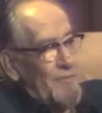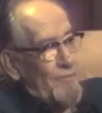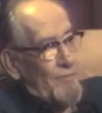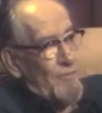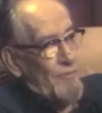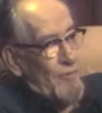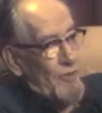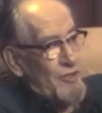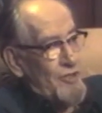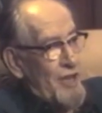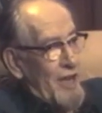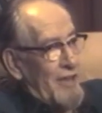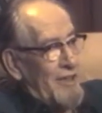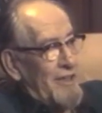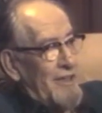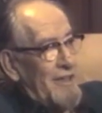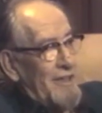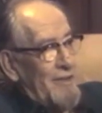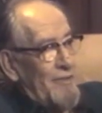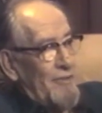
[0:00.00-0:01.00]

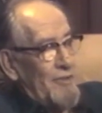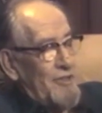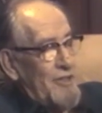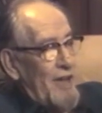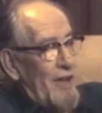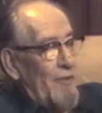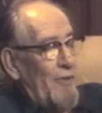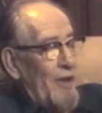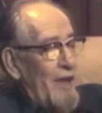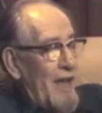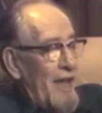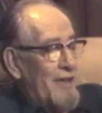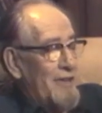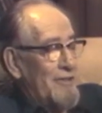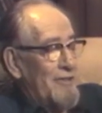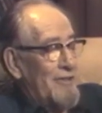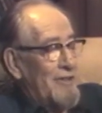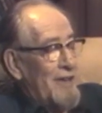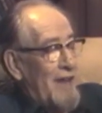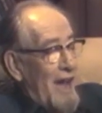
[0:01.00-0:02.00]
projected, in which I went out
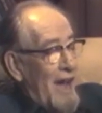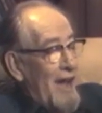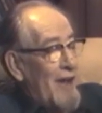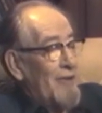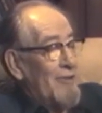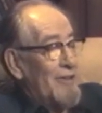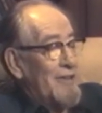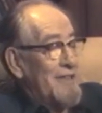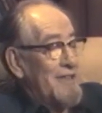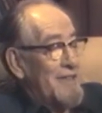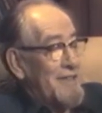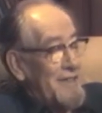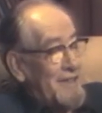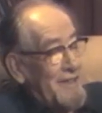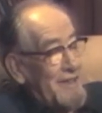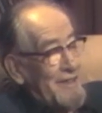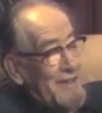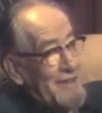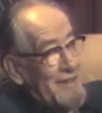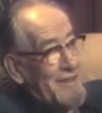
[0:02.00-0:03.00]
to Iowa to
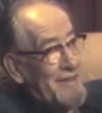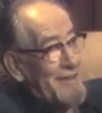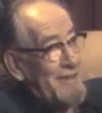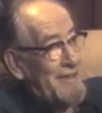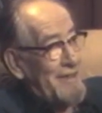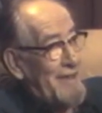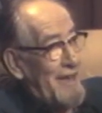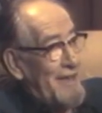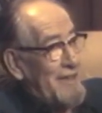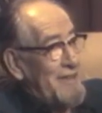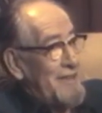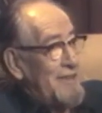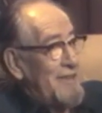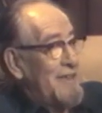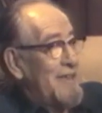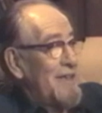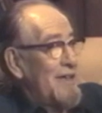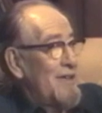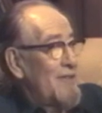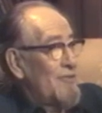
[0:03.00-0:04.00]
see in
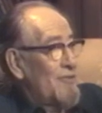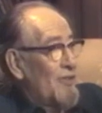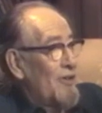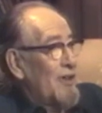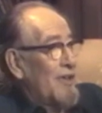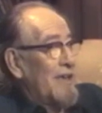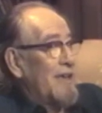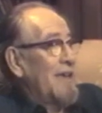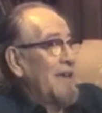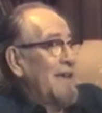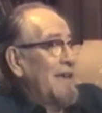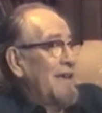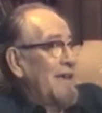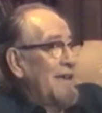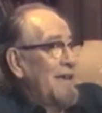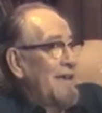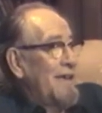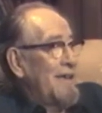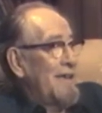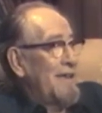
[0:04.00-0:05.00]
1940.
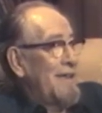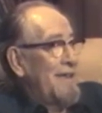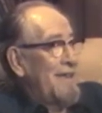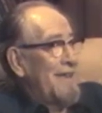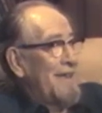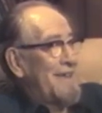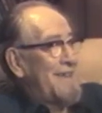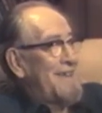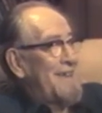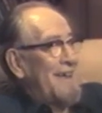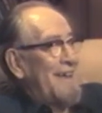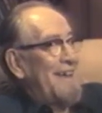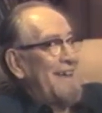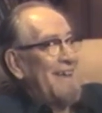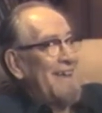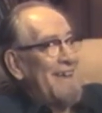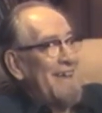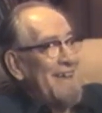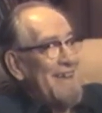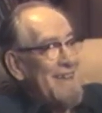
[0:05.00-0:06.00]
That
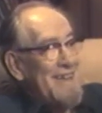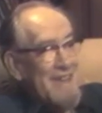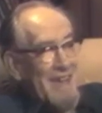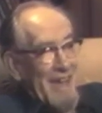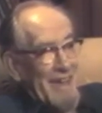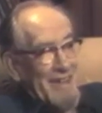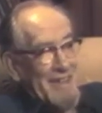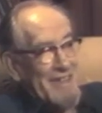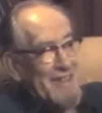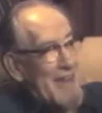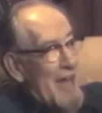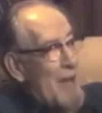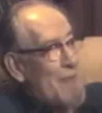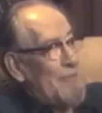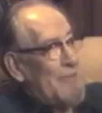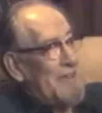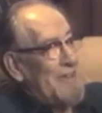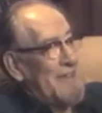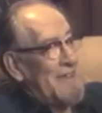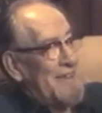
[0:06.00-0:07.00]
he had to stop
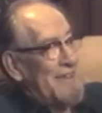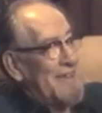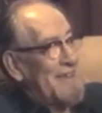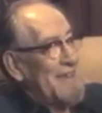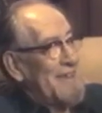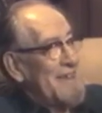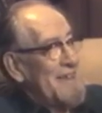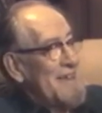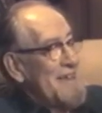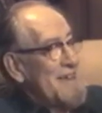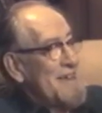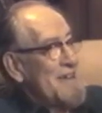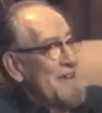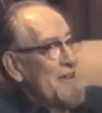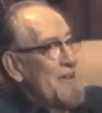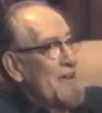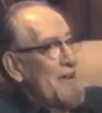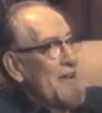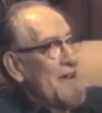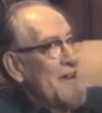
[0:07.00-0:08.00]
and
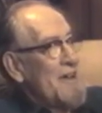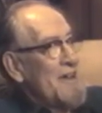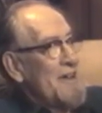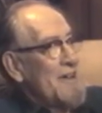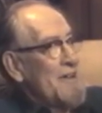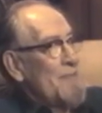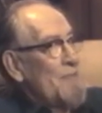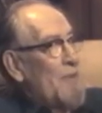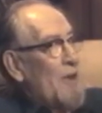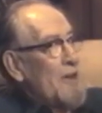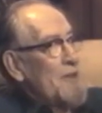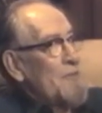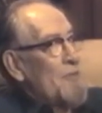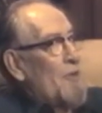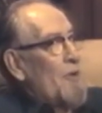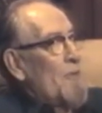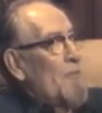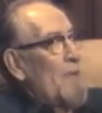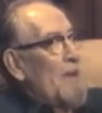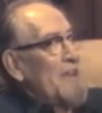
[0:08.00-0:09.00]
punch
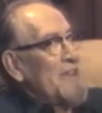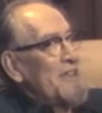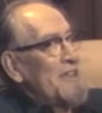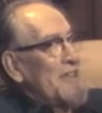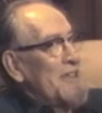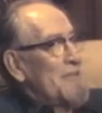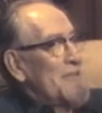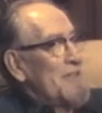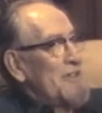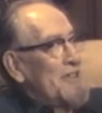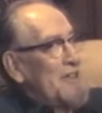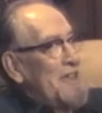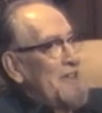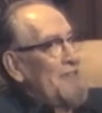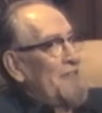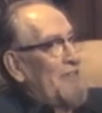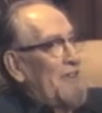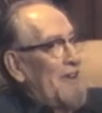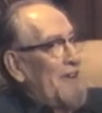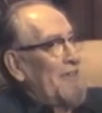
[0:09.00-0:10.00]
more buttons on the machine
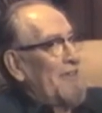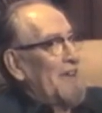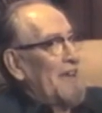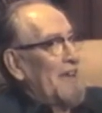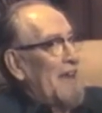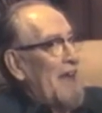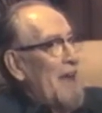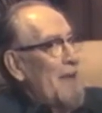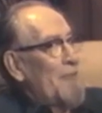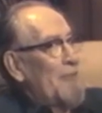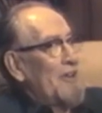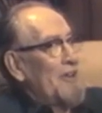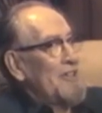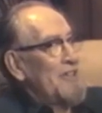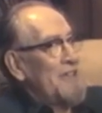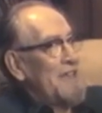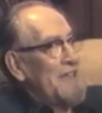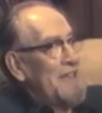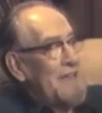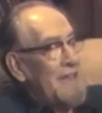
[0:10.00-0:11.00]
for every little
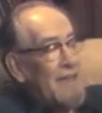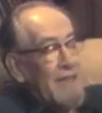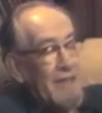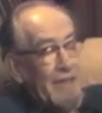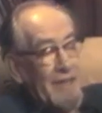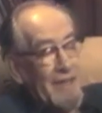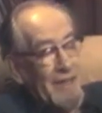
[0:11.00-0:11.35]
operation he did.